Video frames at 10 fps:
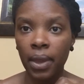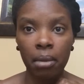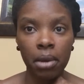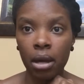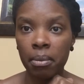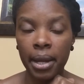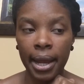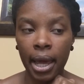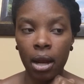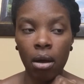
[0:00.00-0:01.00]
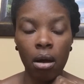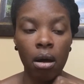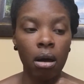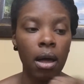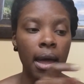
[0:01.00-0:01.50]
I'm not complaining at
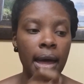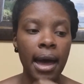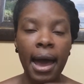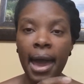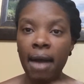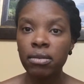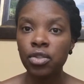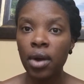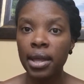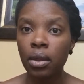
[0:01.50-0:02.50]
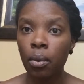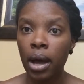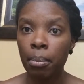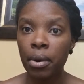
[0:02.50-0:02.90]
all. I haven't tried the white